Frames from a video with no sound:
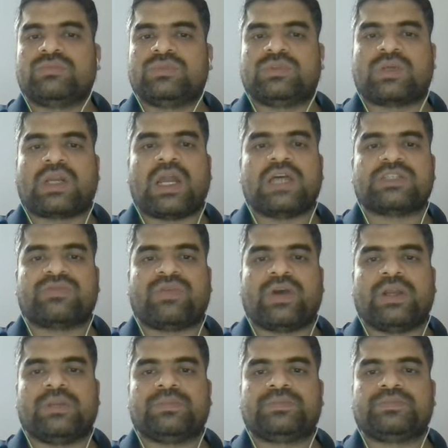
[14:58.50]
class file.
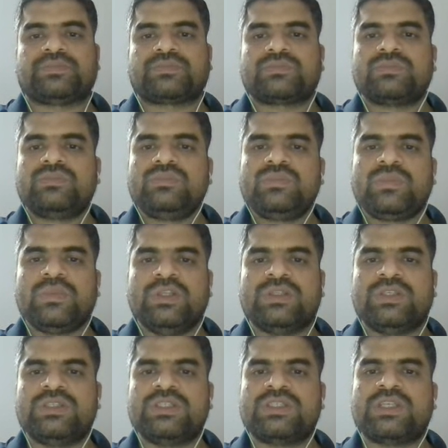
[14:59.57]
This
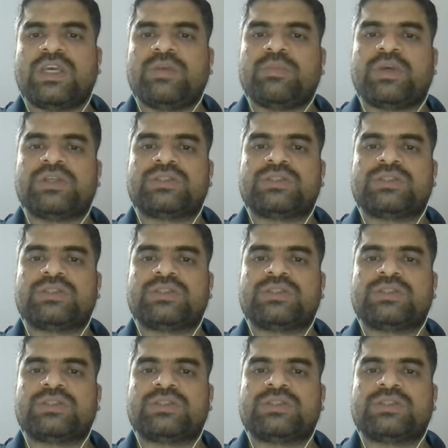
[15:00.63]
is same as